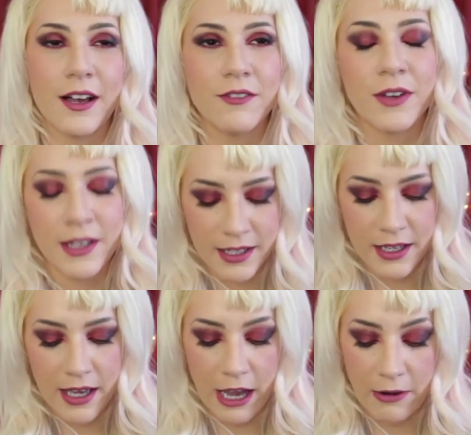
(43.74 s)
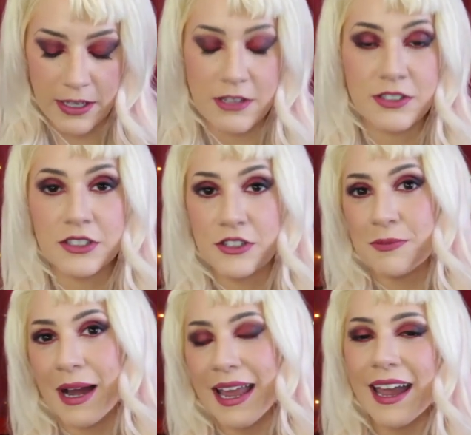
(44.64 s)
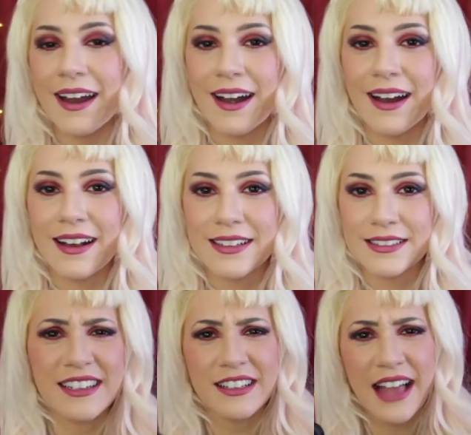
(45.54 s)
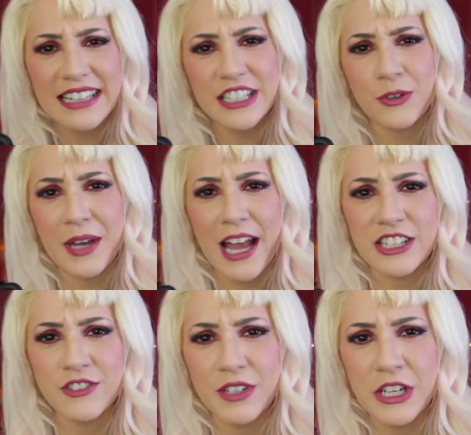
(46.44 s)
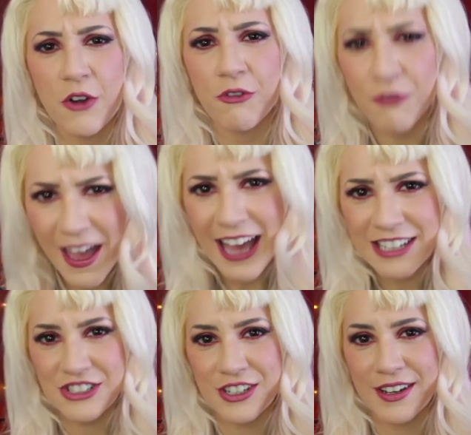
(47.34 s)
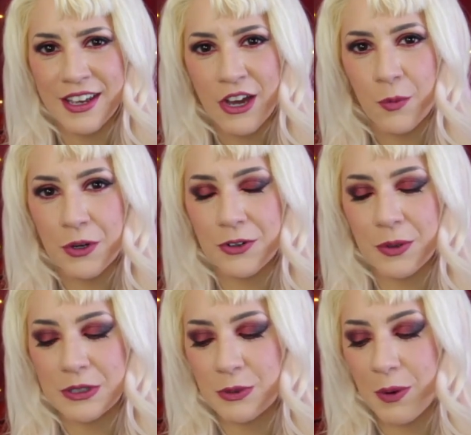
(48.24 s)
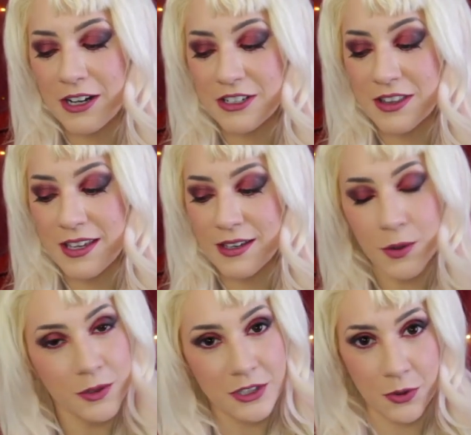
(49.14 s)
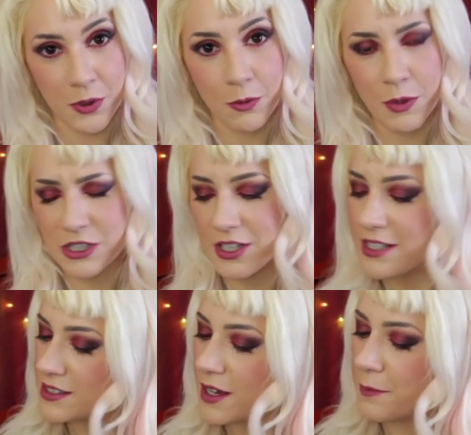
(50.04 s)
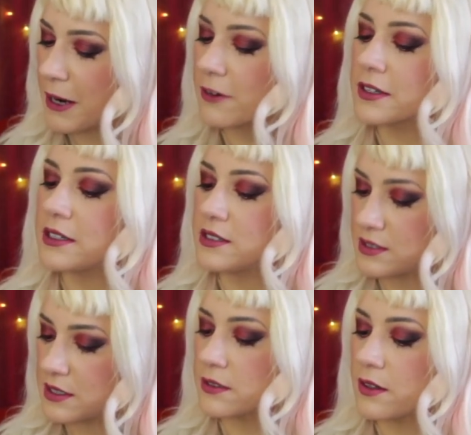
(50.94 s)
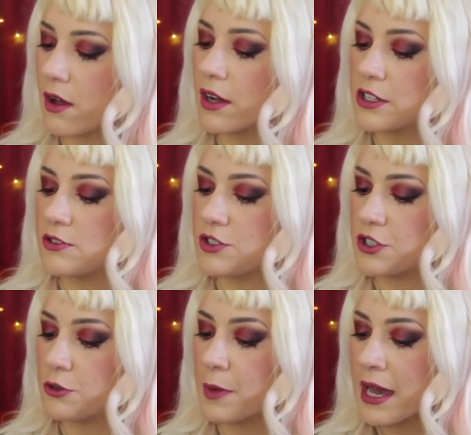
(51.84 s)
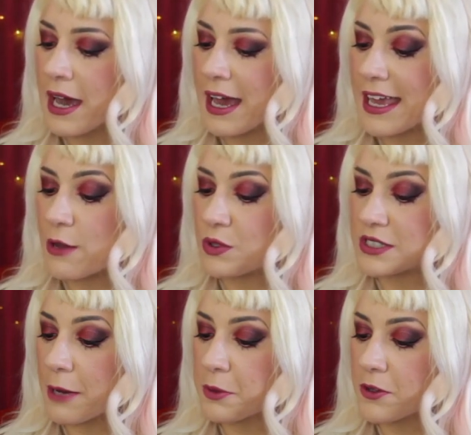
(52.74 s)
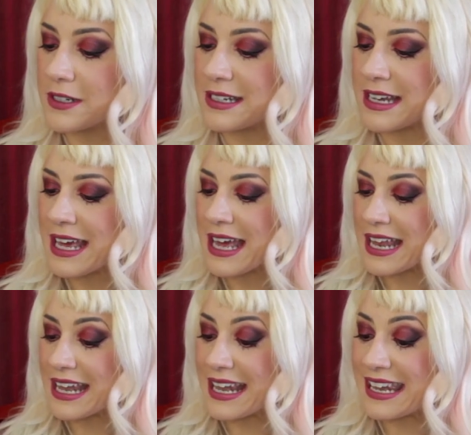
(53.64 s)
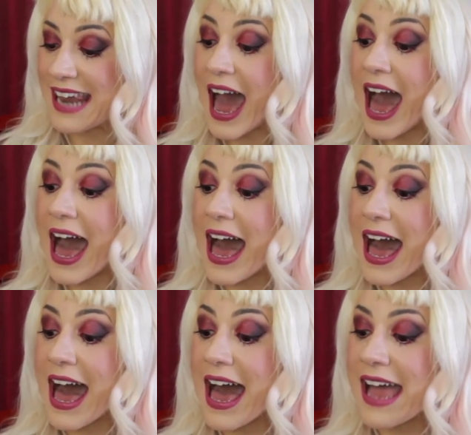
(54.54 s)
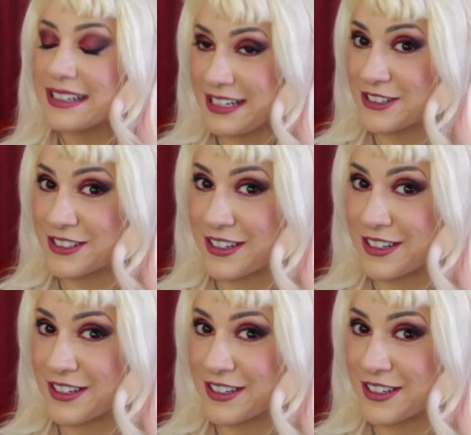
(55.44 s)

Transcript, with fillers: of how I used to do my hair. And in classic reaction video fashion, we're going to watch the old tutorial, which is apparently still on YouTube. It was uploaded nine years